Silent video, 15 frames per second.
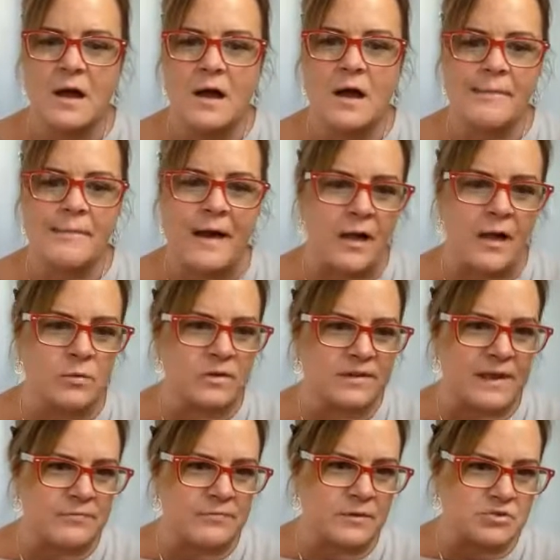I
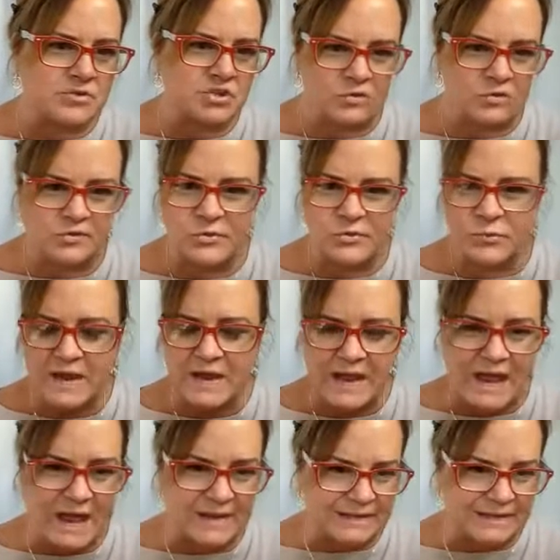always have them choose 3
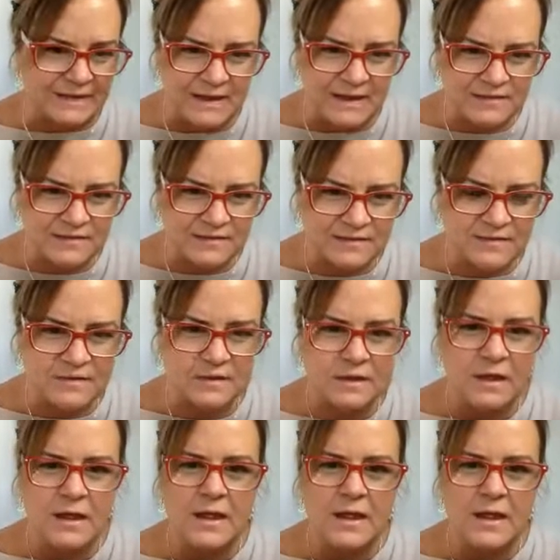at least.